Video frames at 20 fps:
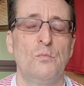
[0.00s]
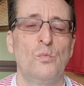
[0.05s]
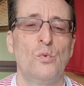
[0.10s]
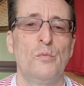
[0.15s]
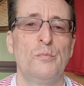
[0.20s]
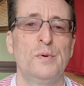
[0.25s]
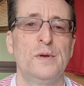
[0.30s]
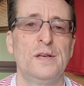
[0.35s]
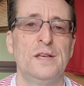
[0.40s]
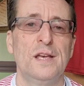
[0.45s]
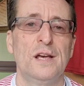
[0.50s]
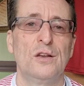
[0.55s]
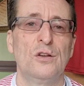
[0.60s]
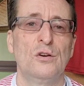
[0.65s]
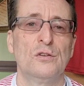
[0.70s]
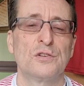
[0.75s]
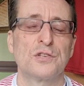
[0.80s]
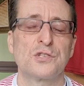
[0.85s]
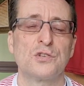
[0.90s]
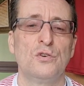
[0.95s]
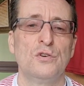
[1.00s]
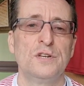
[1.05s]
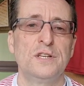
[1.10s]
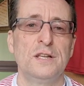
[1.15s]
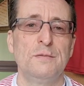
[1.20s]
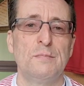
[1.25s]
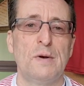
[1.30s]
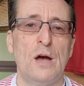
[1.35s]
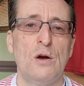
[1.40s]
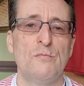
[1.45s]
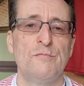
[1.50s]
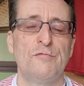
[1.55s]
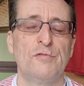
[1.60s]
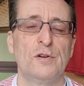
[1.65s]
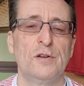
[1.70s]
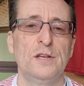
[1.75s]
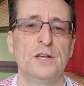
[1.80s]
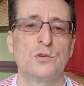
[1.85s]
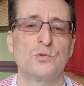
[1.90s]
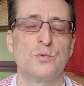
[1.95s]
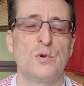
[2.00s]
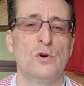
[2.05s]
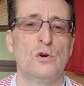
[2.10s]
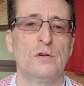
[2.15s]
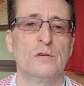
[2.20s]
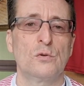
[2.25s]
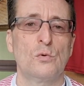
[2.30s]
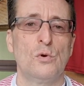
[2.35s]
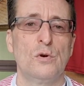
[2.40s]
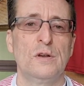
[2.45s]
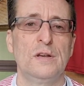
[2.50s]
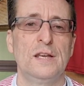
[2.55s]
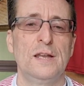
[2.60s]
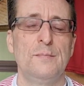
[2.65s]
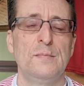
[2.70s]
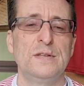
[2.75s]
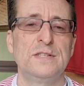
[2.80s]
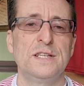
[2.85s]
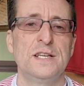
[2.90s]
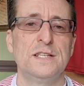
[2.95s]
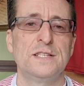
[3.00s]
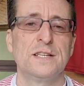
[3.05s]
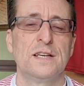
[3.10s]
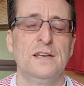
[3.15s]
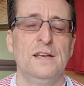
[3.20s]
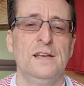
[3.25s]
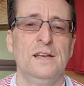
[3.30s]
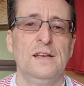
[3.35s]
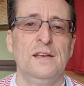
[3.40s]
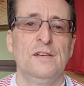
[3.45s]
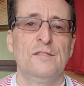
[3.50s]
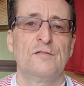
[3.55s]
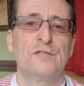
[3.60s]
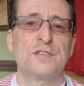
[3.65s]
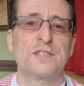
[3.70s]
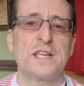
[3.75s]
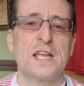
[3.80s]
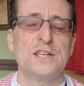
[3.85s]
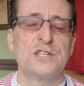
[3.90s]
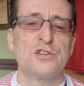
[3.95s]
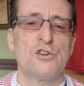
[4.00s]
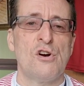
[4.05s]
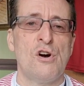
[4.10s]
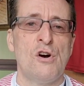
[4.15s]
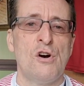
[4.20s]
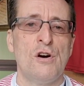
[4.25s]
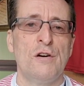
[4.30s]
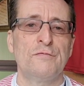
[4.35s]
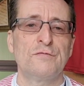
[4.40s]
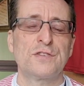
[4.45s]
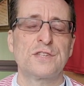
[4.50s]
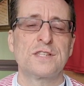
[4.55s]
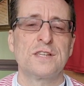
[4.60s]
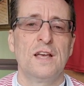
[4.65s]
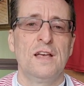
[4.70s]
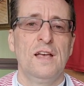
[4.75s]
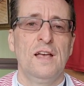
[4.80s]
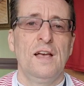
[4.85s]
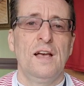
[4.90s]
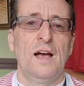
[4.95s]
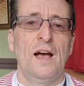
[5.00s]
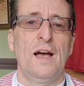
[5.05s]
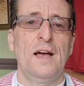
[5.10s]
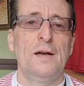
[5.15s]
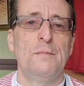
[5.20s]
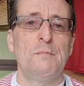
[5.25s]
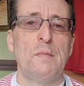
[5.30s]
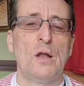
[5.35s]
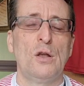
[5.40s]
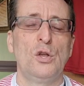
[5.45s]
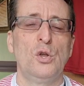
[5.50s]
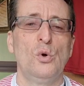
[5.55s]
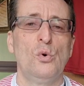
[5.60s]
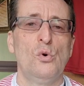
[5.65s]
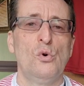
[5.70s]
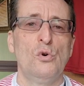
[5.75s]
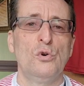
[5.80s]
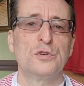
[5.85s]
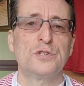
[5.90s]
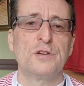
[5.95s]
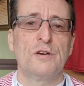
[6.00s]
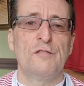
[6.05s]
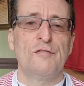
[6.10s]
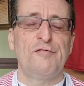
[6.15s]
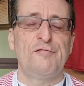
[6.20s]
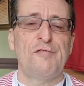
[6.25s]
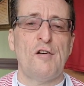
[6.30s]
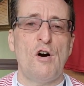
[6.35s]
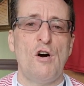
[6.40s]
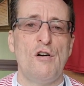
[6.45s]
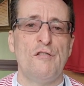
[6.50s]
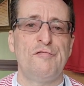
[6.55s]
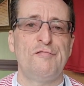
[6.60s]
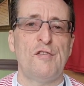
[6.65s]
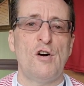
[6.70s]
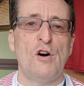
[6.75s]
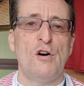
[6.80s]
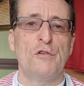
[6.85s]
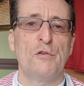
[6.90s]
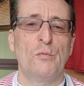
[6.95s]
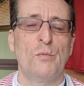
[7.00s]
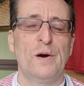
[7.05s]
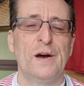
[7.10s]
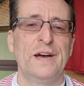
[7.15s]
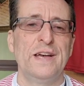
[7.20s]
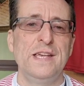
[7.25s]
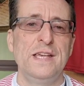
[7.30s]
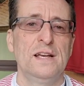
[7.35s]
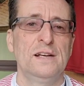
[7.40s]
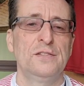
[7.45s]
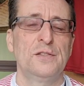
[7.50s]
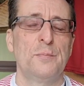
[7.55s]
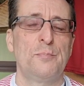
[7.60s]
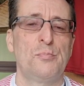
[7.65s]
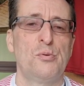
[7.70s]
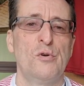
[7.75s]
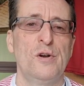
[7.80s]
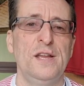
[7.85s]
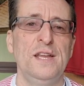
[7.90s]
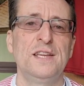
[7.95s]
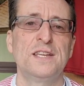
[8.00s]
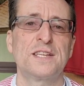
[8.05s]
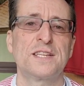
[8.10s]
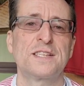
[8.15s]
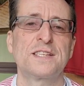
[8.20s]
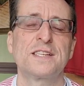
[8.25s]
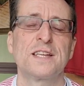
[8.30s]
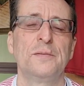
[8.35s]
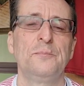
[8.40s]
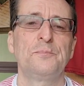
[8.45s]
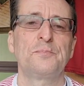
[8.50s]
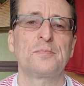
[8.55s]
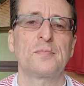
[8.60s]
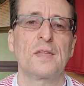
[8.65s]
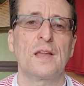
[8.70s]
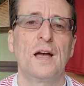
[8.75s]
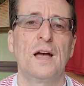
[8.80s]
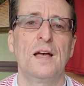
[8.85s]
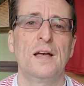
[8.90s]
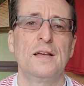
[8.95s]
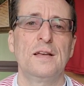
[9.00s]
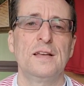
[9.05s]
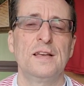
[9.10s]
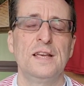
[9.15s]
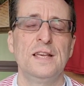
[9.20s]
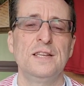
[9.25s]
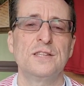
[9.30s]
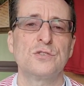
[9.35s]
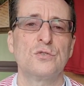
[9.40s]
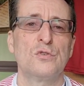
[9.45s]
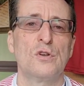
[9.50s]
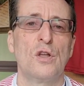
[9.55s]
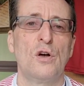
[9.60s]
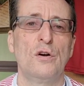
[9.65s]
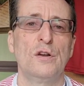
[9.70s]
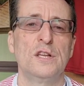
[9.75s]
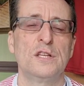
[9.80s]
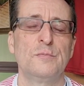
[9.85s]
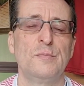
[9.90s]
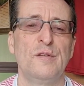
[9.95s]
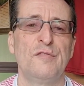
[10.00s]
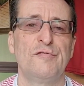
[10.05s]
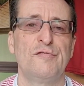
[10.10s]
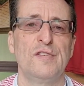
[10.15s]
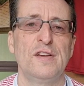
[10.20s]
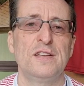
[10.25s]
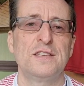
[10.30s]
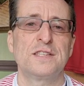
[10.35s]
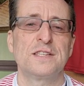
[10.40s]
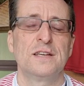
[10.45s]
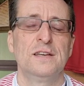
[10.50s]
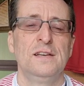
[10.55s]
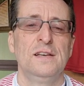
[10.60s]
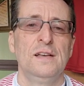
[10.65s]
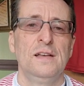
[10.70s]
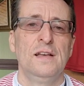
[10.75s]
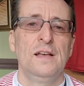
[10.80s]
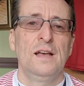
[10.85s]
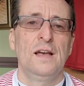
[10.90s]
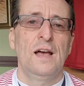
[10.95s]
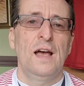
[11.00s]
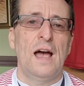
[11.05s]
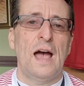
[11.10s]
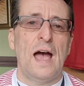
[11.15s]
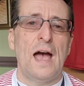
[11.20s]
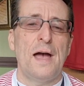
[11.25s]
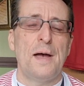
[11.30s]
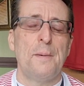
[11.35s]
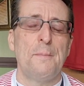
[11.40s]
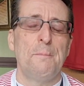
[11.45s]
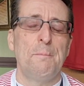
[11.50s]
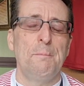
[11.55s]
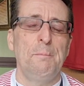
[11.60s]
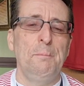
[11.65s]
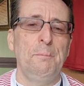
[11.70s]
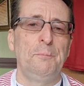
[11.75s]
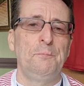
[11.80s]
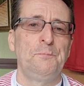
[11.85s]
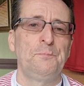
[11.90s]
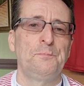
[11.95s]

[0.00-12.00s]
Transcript: will be alongside him, hopefully, because we are quite limited for centre halves. Lord Far Away, the priest, he's unlikely to be fit. Ocean